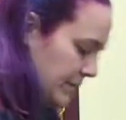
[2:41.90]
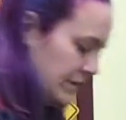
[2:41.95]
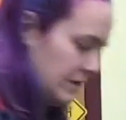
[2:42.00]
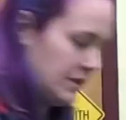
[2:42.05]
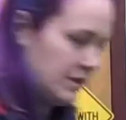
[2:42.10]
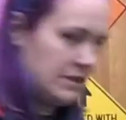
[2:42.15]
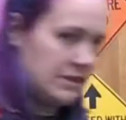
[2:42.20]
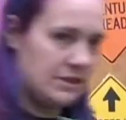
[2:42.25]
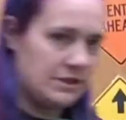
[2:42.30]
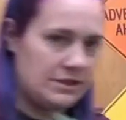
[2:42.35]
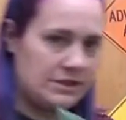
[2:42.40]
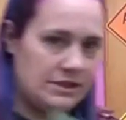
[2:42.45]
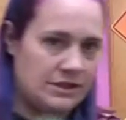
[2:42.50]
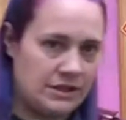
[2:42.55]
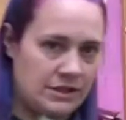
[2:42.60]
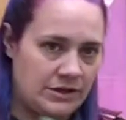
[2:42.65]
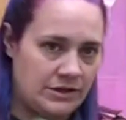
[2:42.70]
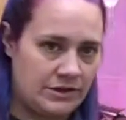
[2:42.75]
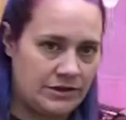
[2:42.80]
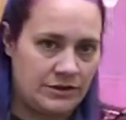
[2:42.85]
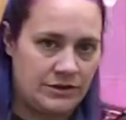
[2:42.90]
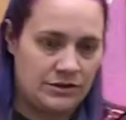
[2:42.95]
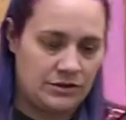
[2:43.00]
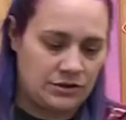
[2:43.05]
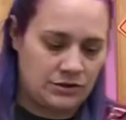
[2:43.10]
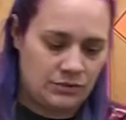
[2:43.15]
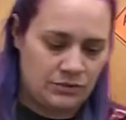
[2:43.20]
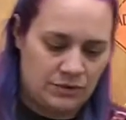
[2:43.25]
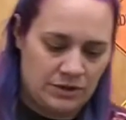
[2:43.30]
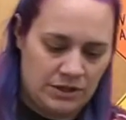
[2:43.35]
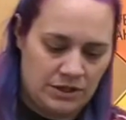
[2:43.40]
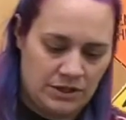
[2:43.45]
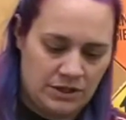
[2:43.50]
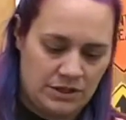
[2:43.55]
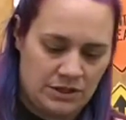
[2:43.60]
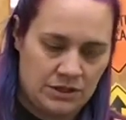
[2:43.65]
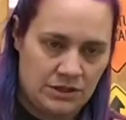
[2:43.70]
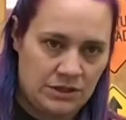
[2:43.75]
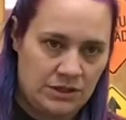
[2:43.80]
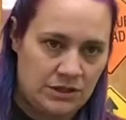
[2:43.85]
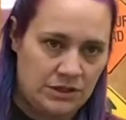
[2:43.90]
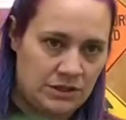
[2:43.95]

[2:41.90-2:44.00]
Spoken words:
This is the other twin.